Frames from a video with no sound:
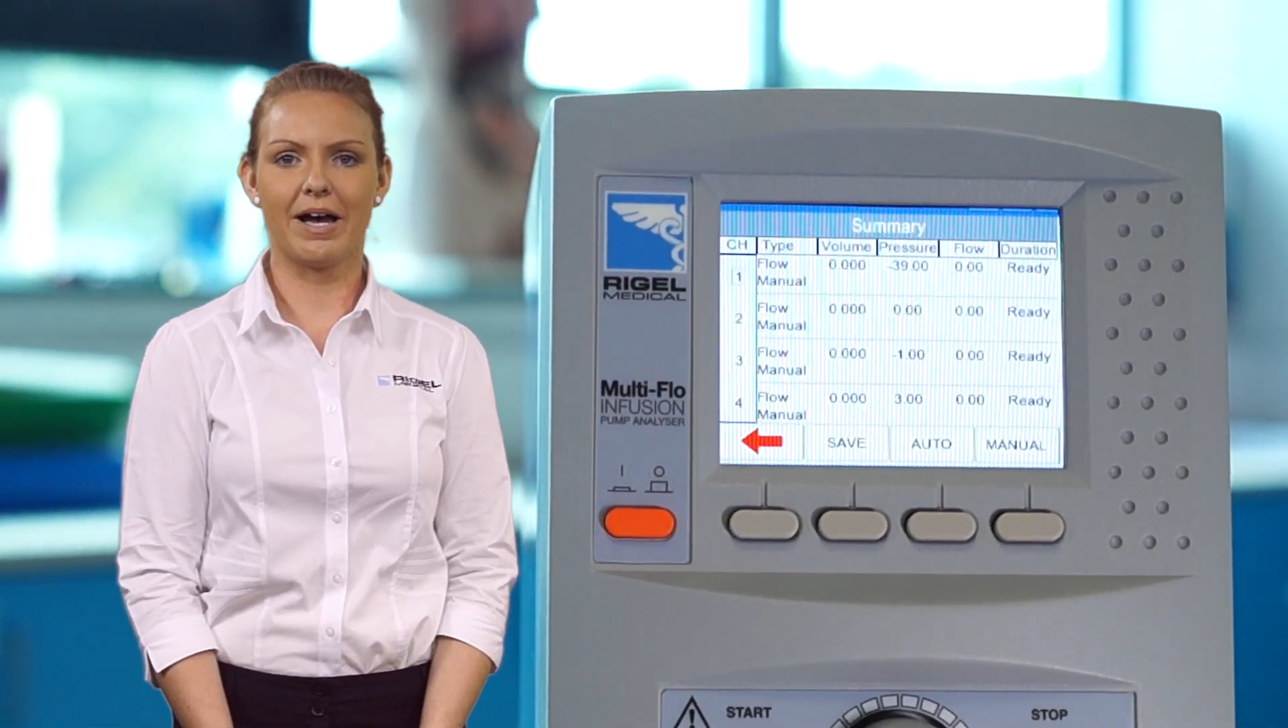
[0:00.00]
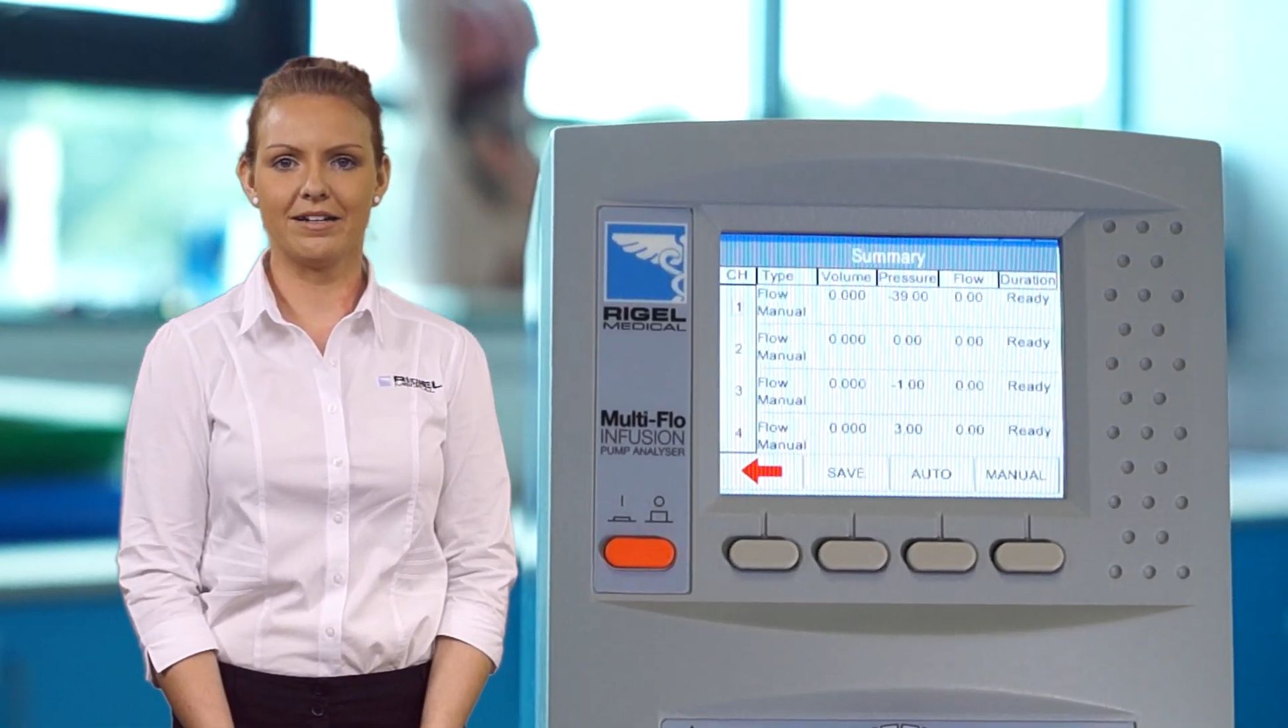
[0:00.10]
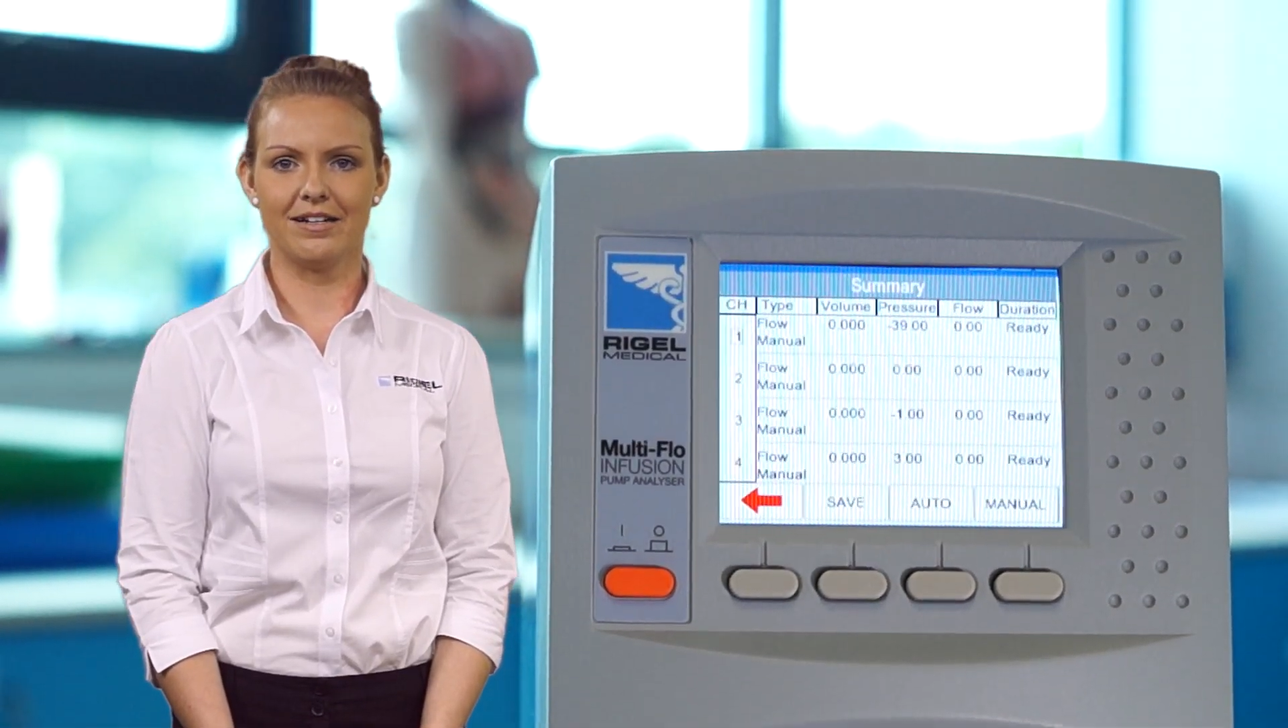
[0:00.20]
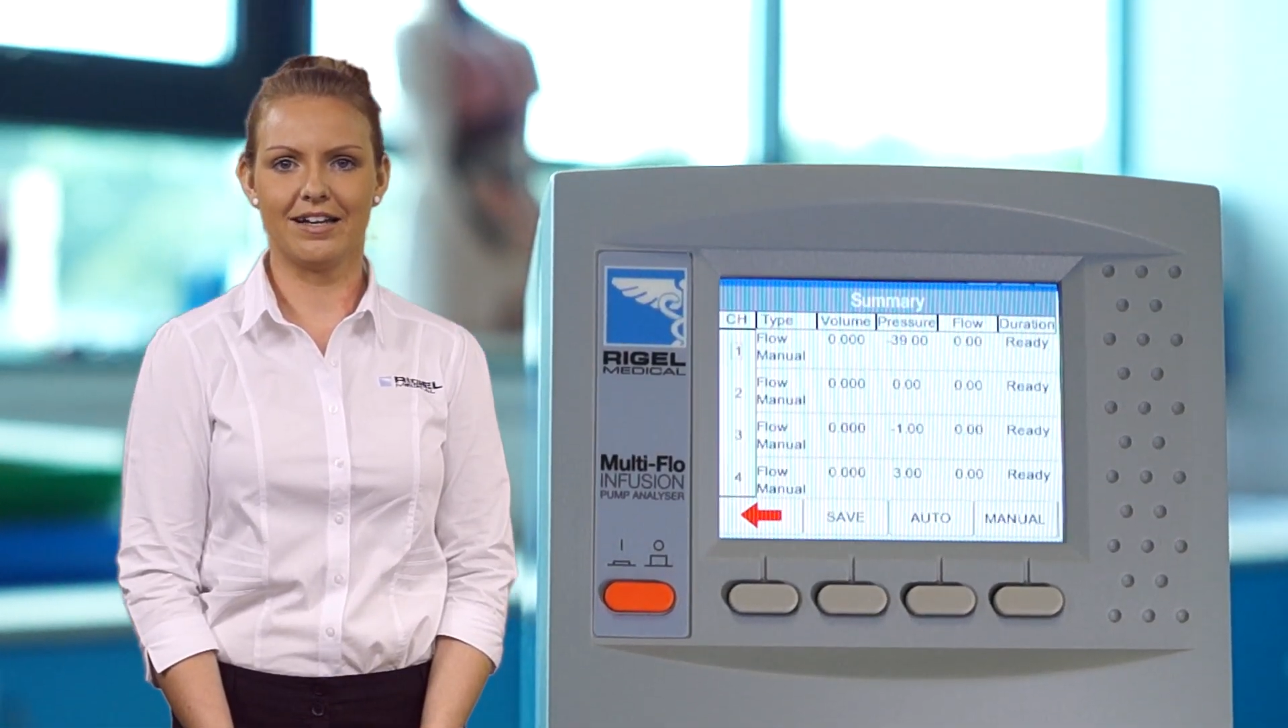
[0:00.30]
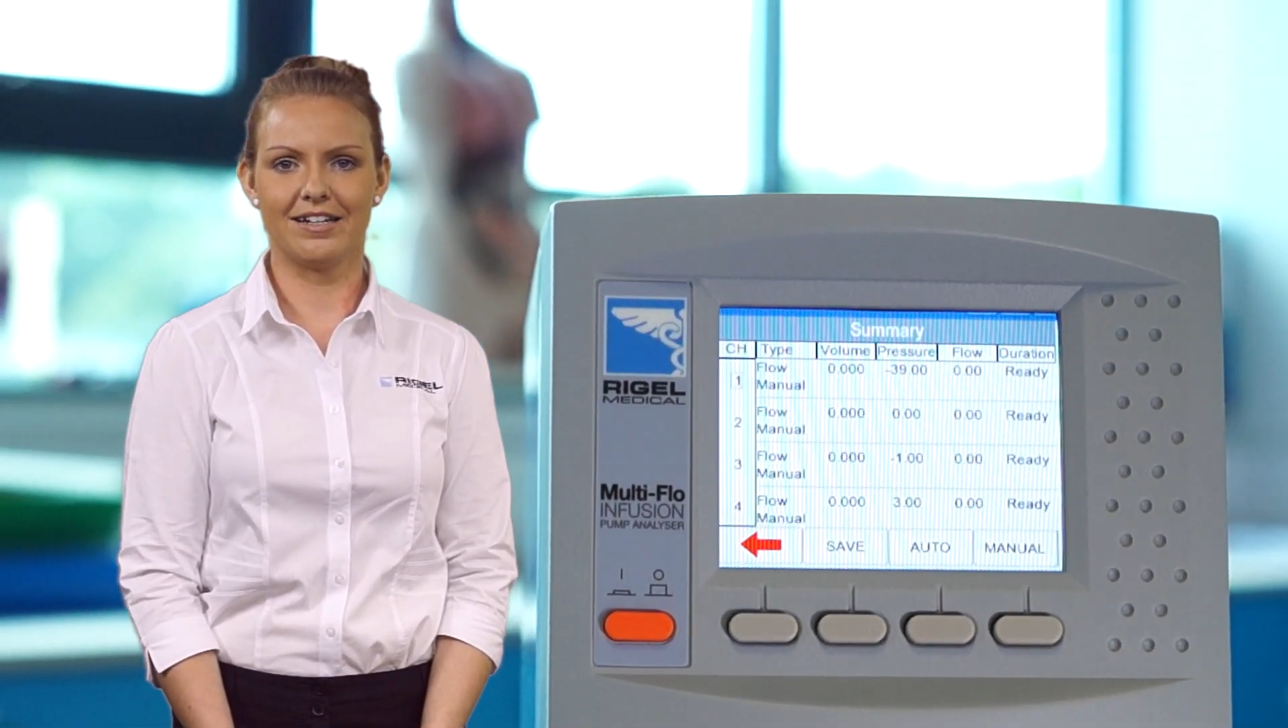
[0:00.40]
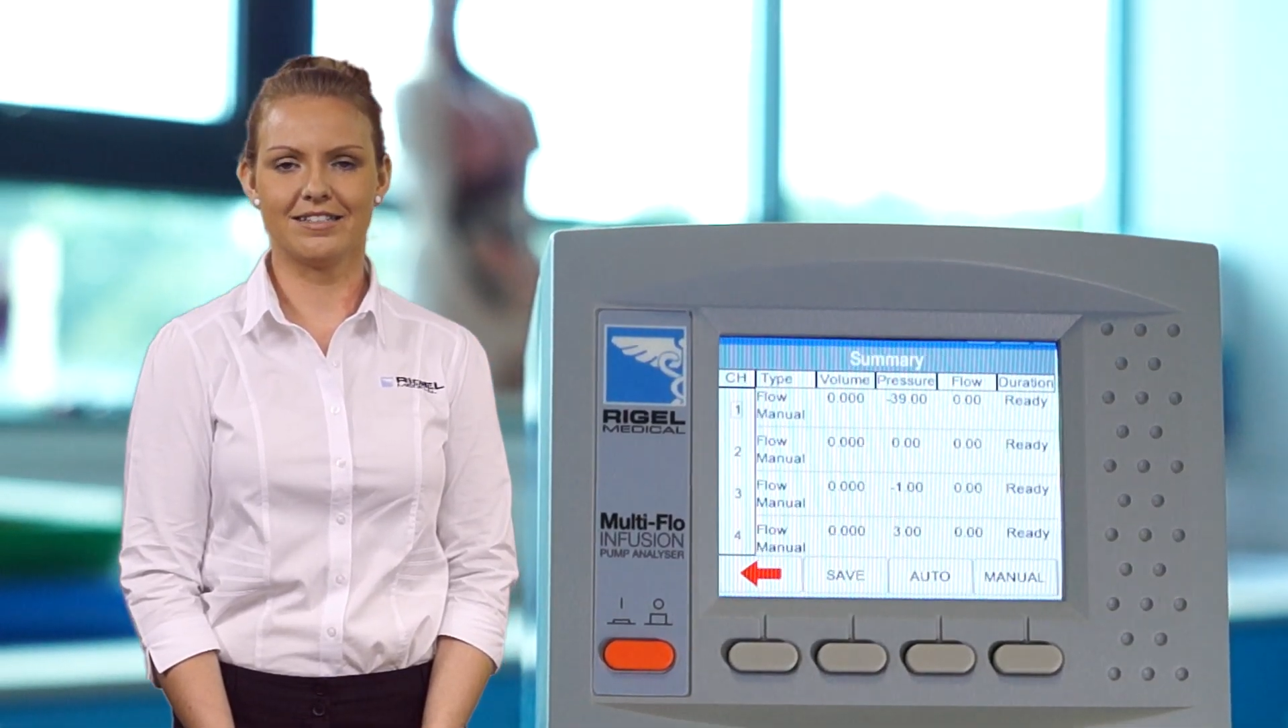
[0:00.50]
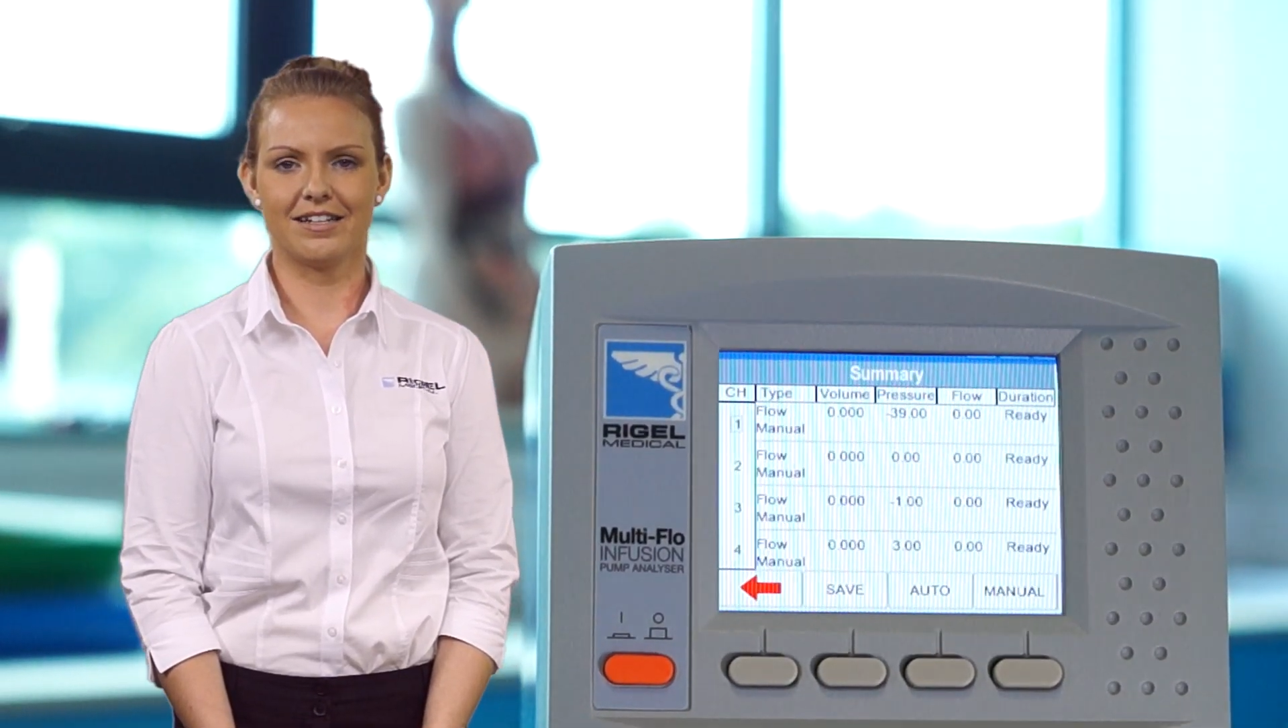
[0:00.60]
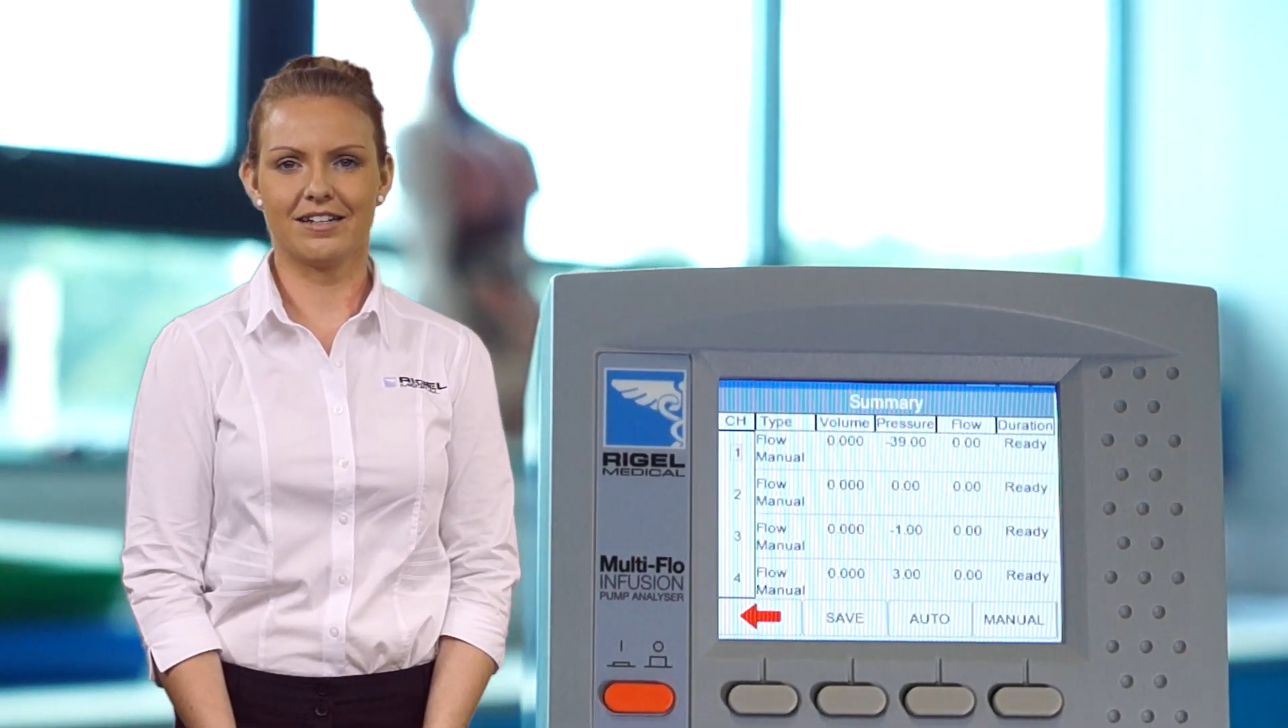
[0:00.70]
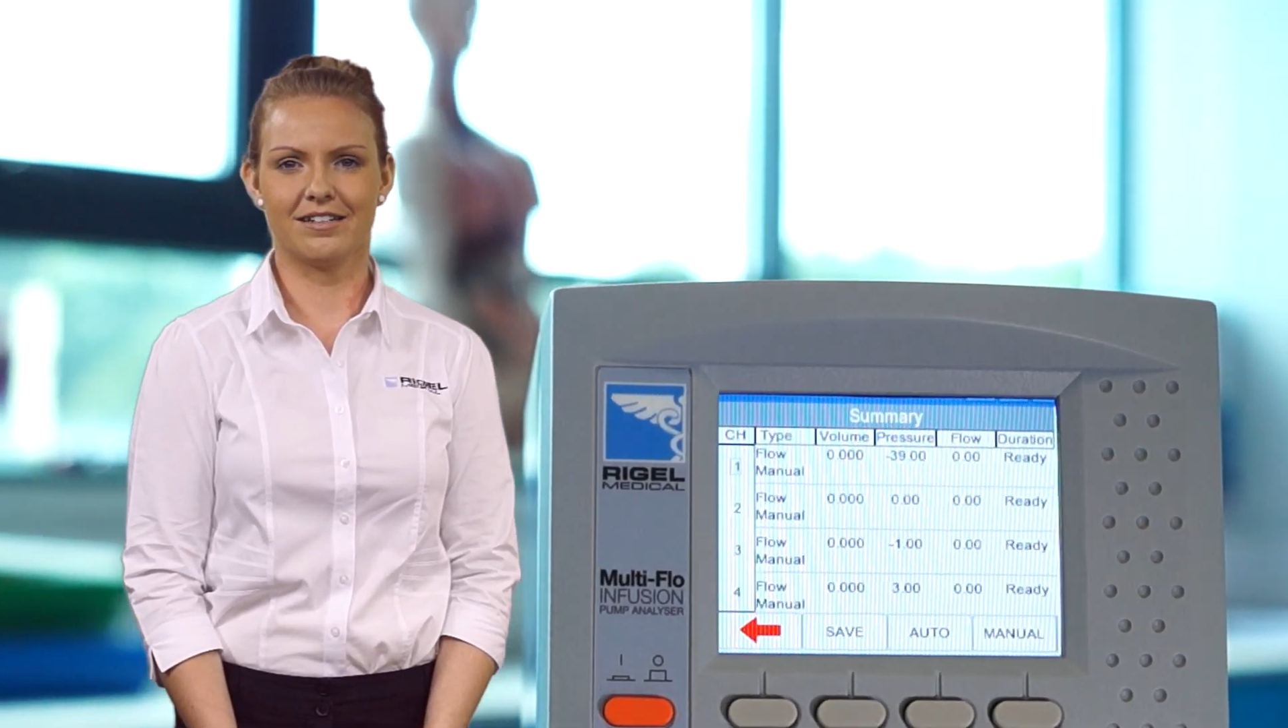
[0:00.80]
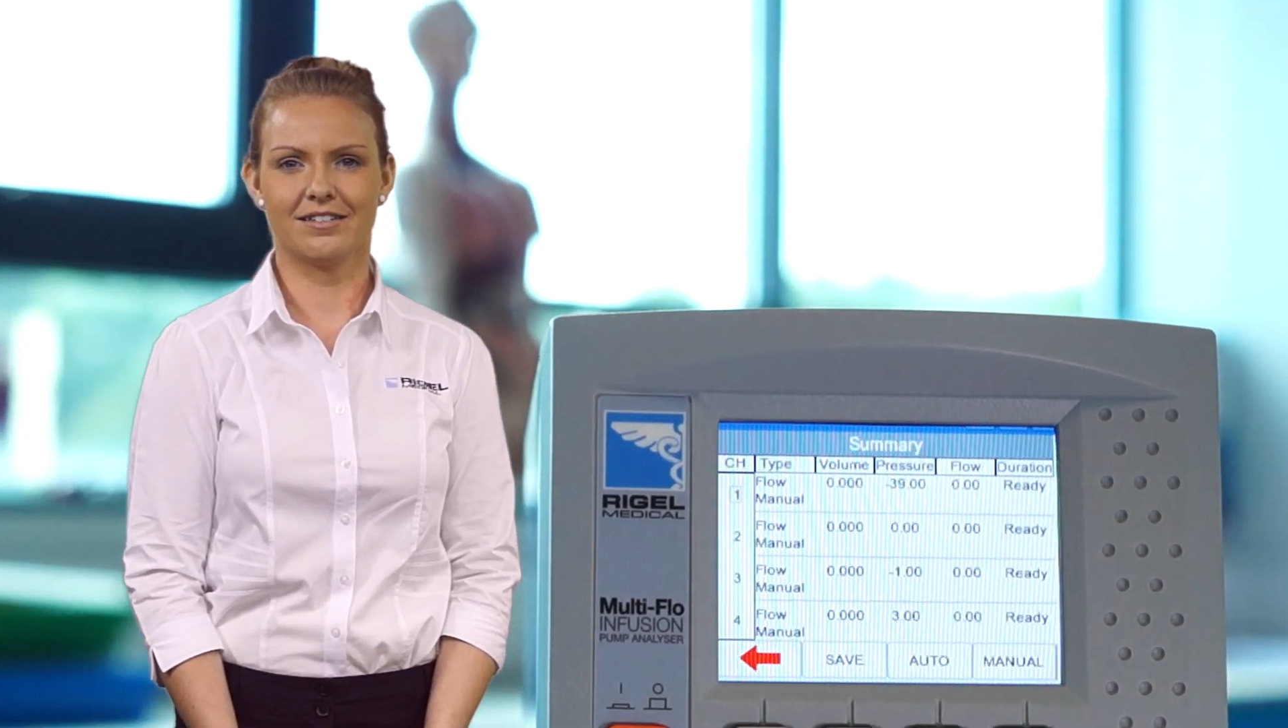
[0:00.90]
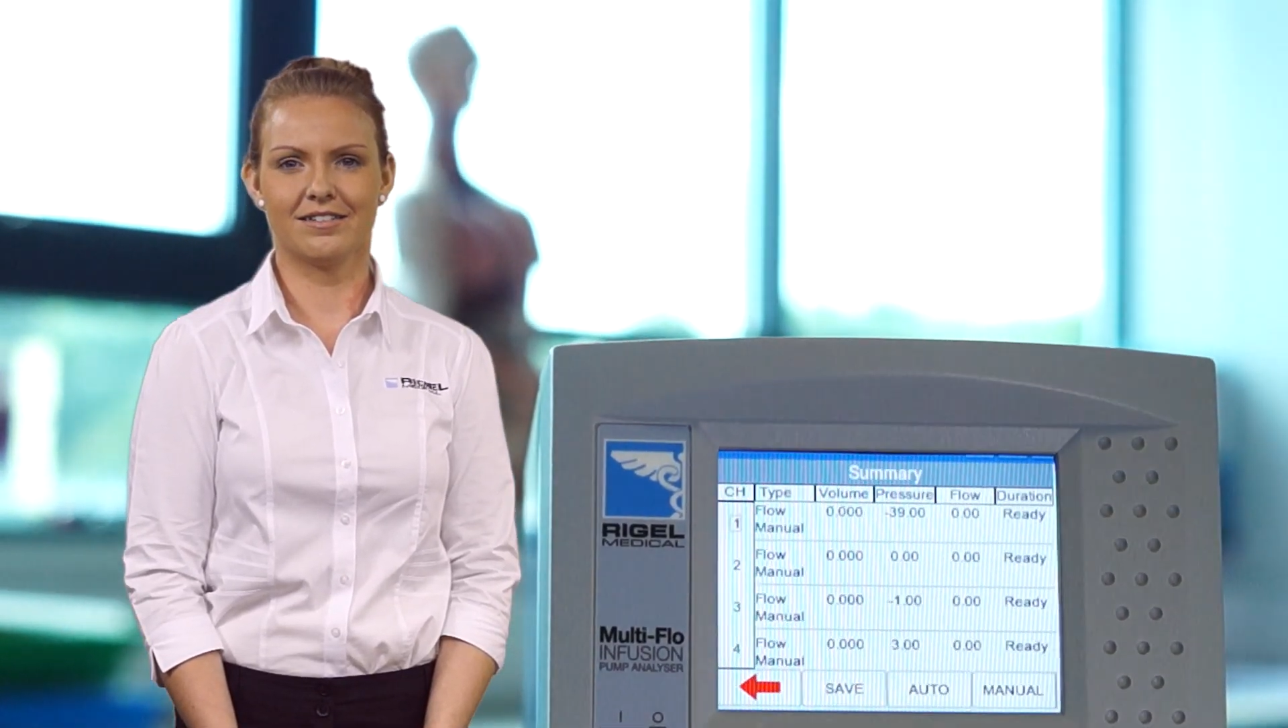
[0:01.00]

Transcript: analyzer.